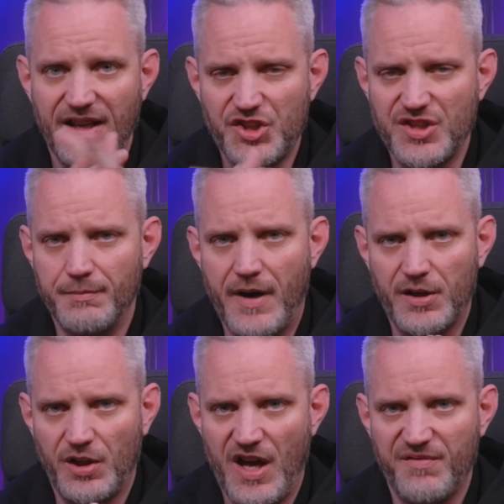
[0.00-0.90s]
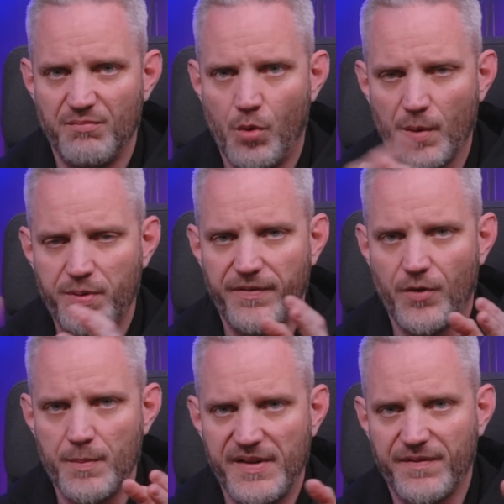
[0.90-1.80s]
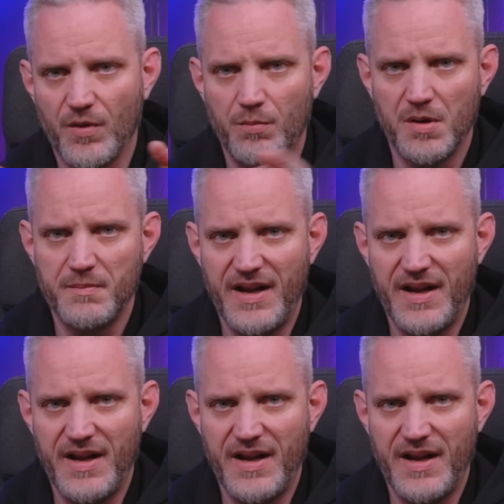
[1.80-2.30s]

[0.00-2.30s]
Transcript: ditch the model of more performance for more